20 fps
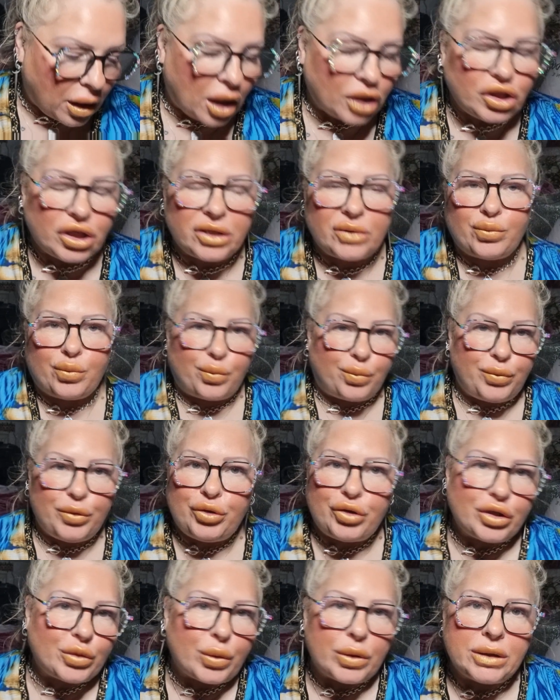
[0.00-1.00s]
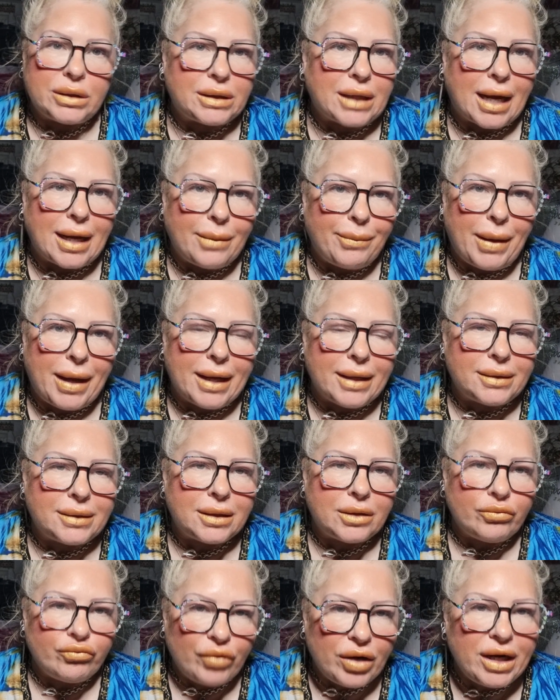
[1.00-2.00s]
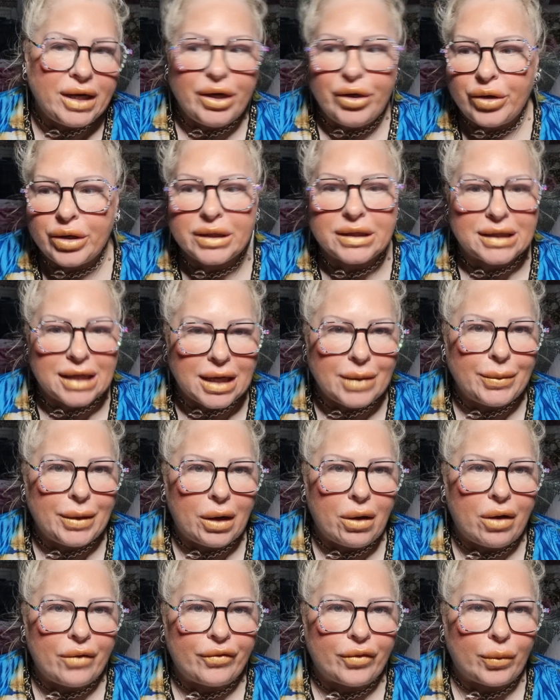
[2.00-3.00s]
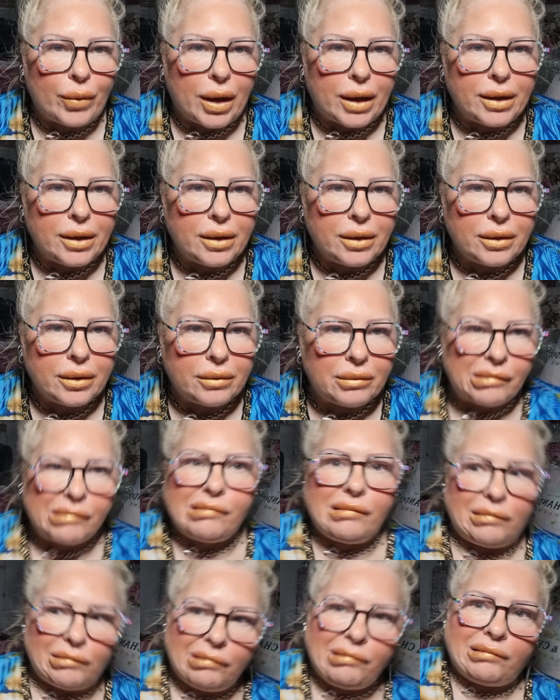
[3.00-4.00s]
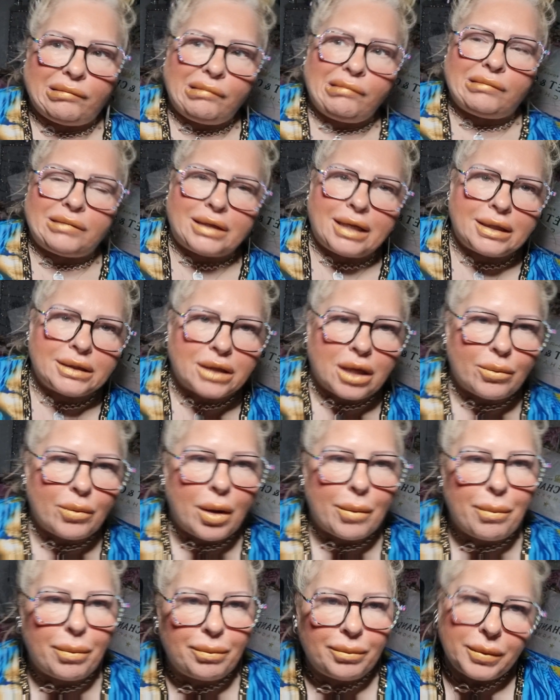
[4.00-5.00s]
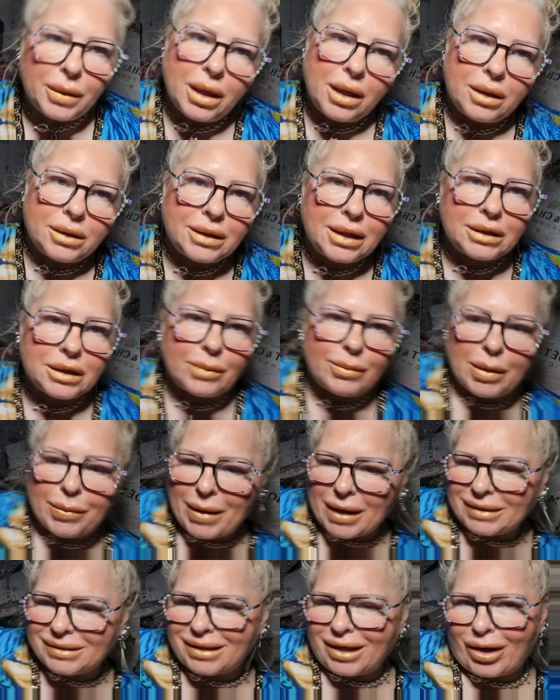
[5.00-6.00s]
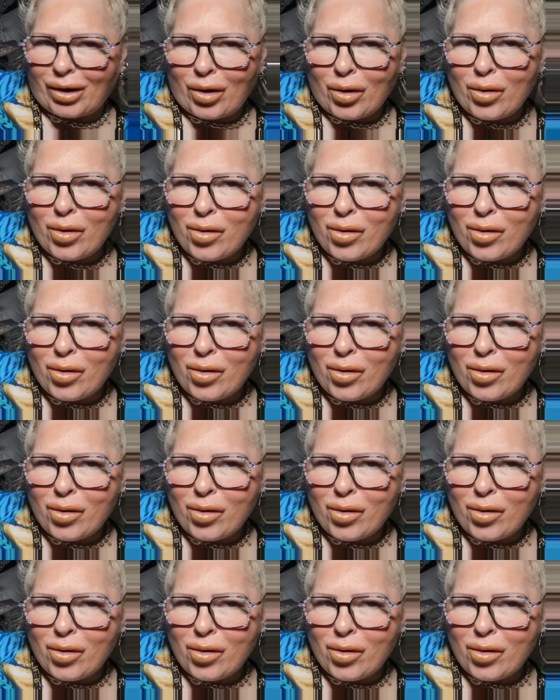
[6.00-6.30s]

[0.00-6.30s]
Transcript: You just want to stay in bed. Really, you could sleep your life away. Sounds like me batting.